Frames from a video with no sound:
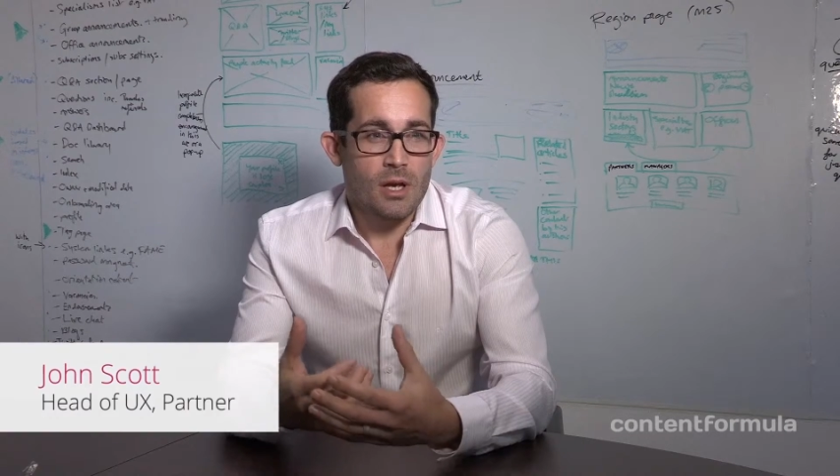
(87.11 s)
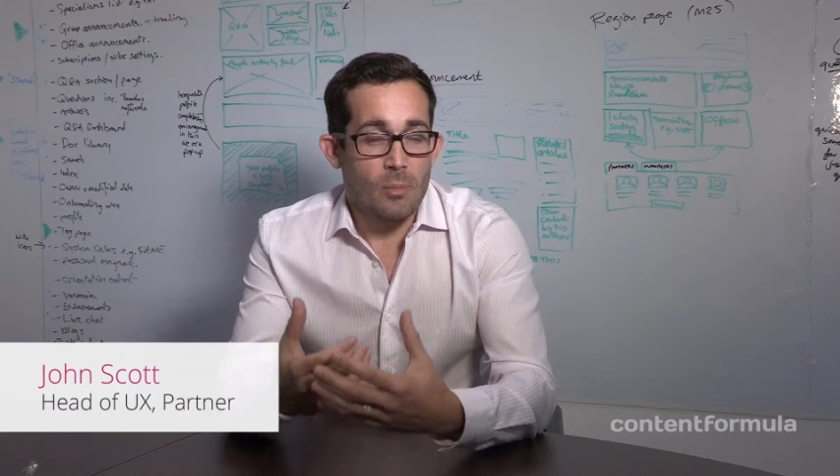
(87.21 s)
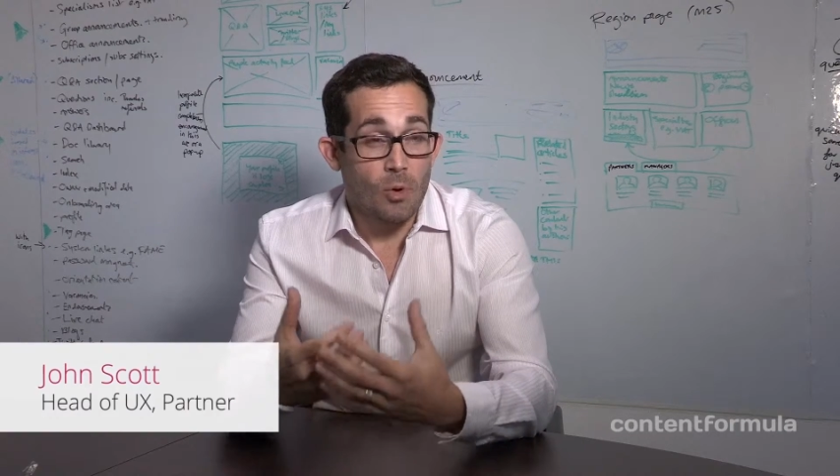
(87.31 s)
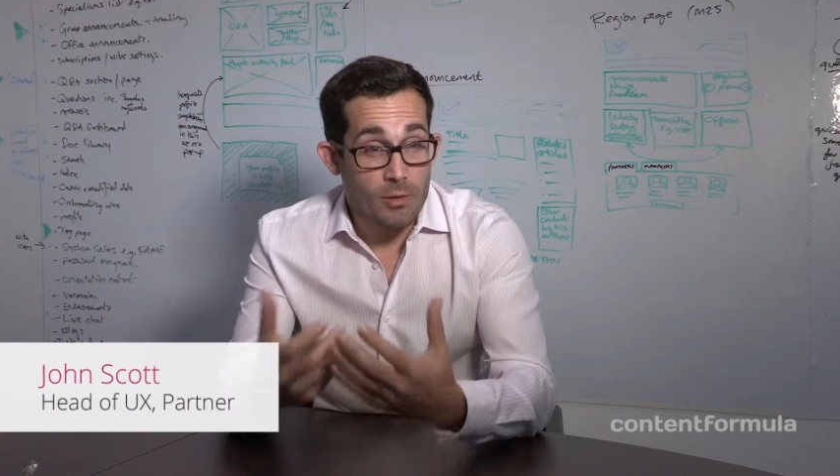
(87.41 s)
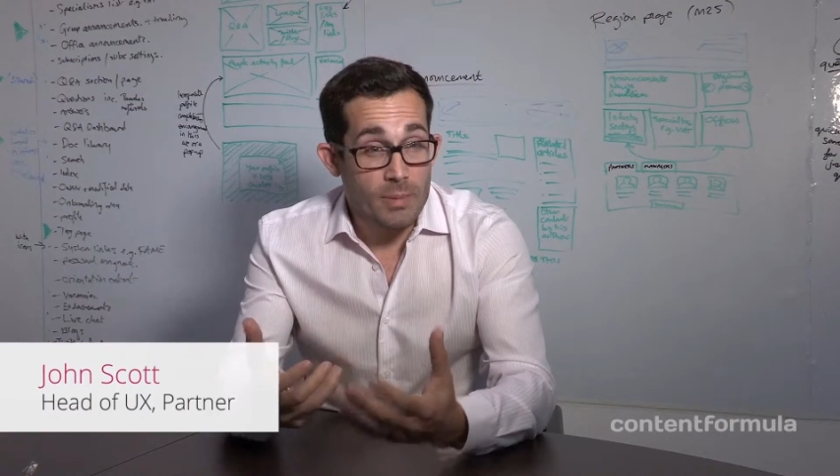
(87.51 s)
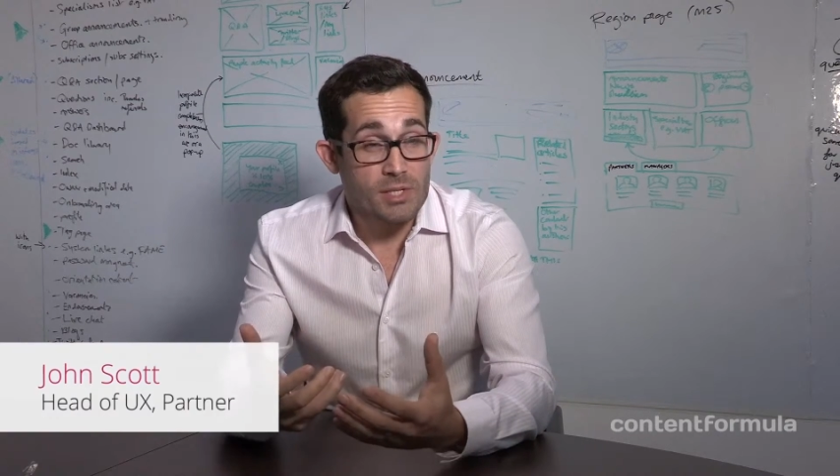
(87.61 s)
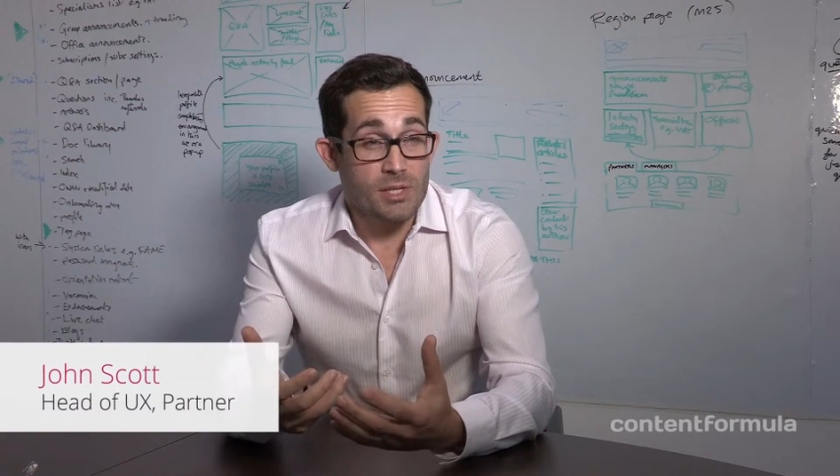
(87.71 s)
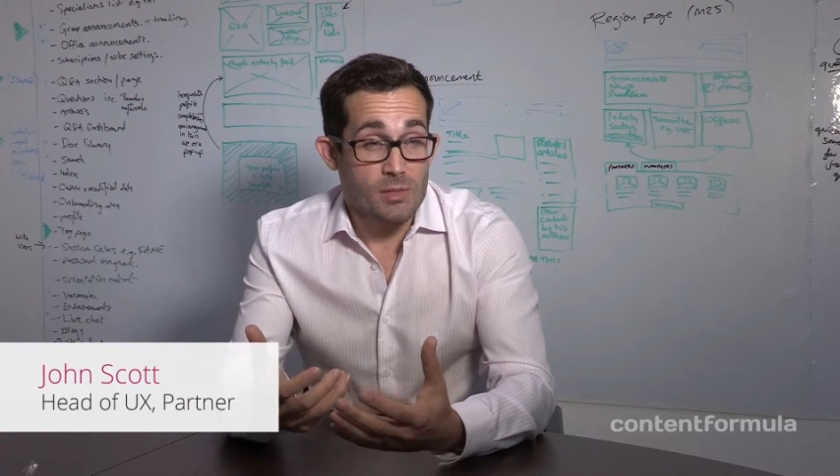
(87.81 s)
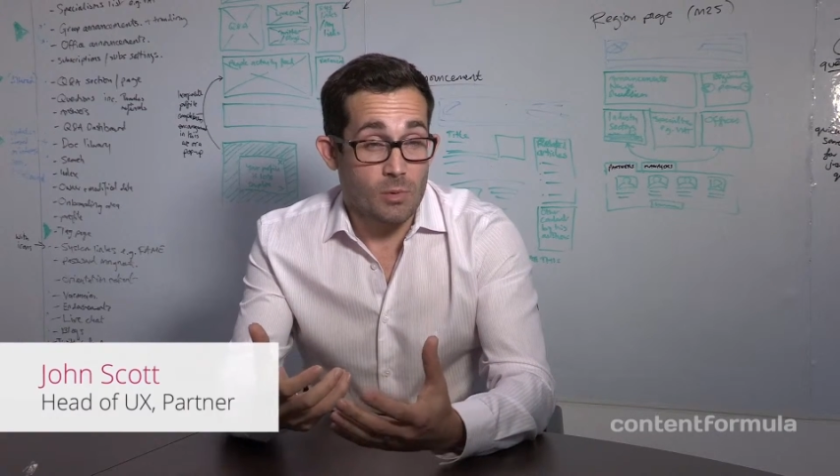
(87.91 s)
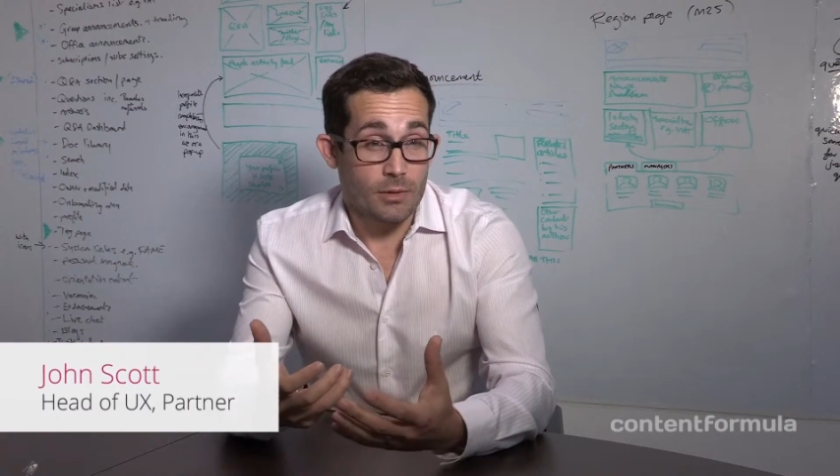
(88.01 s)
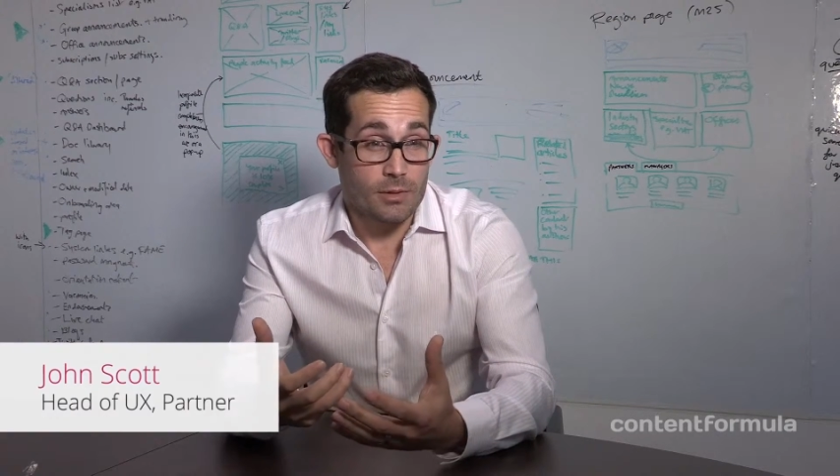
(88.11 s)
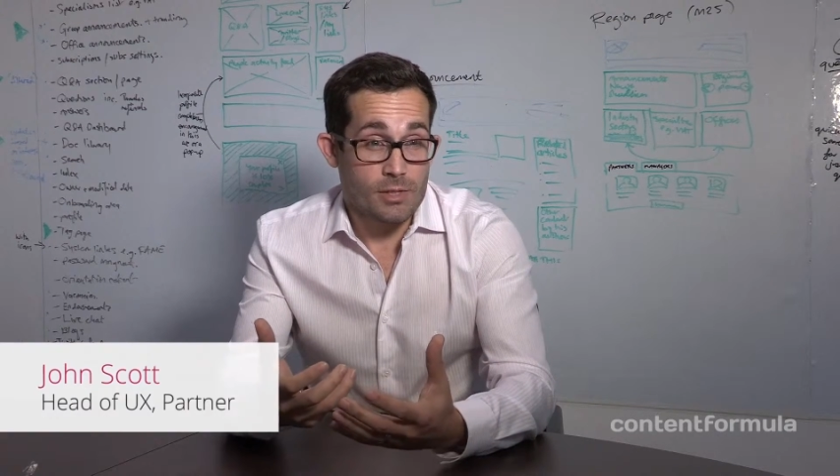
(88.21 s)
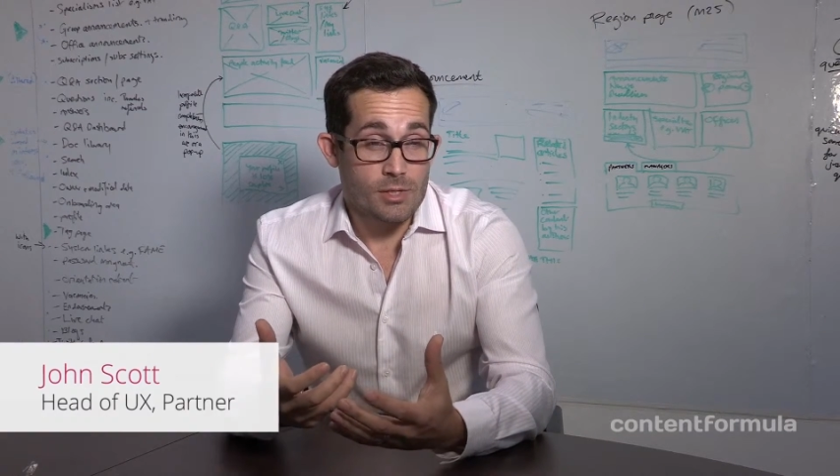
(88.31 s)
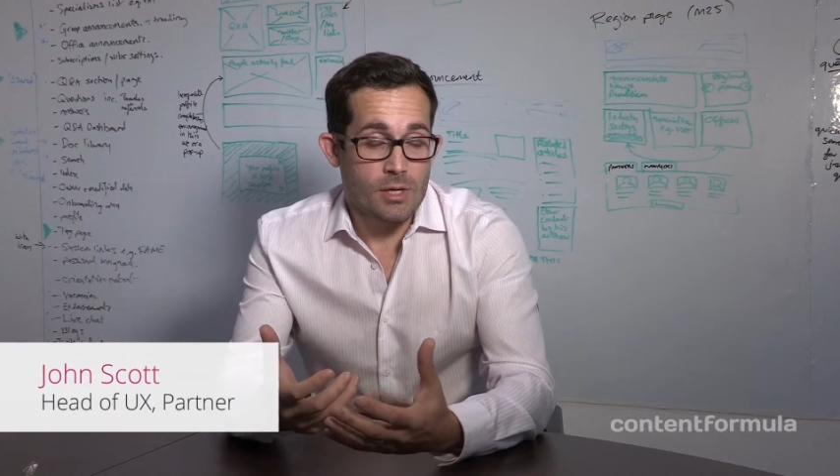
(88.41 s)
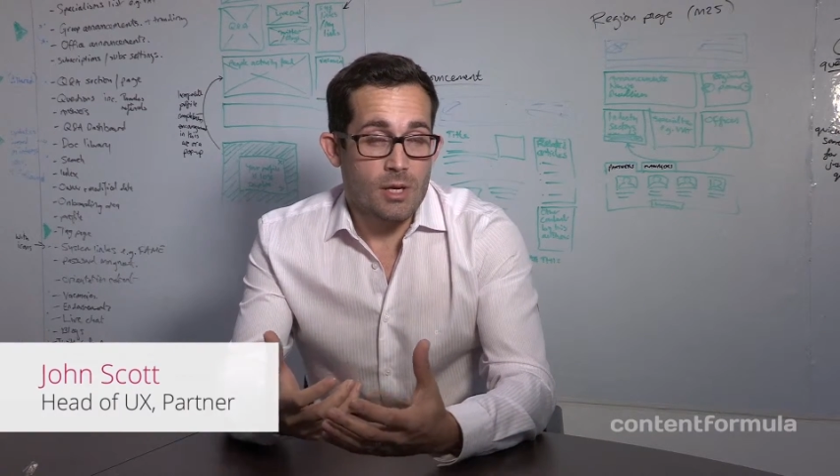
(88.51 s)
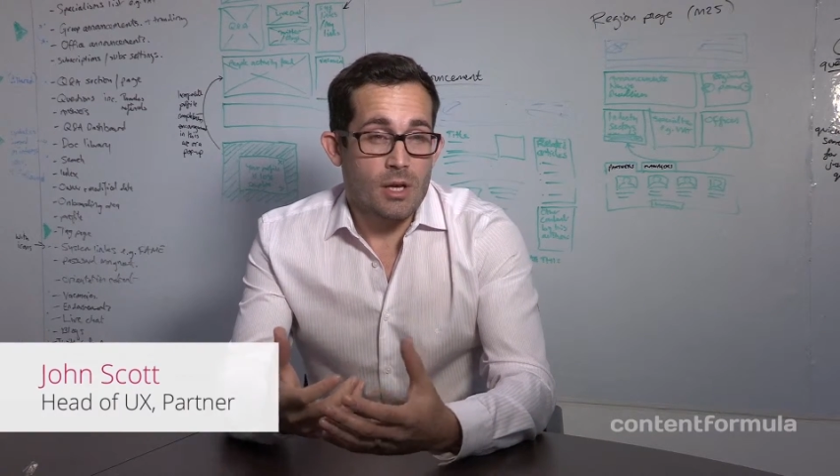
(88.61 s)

and what the business wants.